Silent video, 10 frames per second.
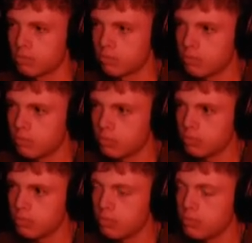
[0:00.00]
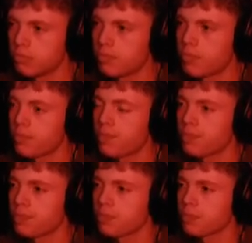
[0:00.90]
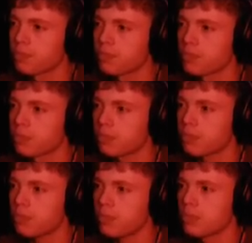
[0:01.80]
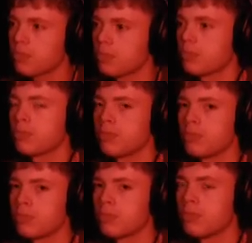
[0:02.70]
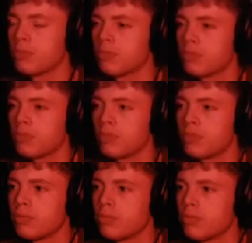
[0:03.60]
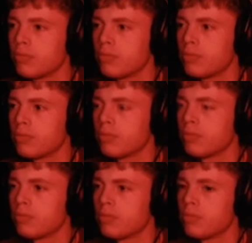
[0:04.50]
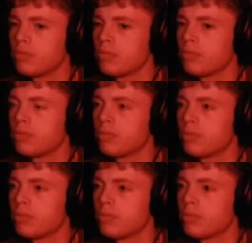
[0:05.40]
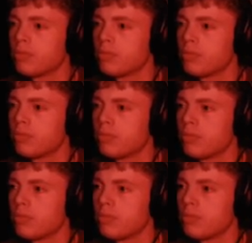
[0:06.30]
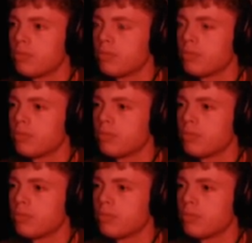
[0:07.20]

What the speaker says: (no one is talking)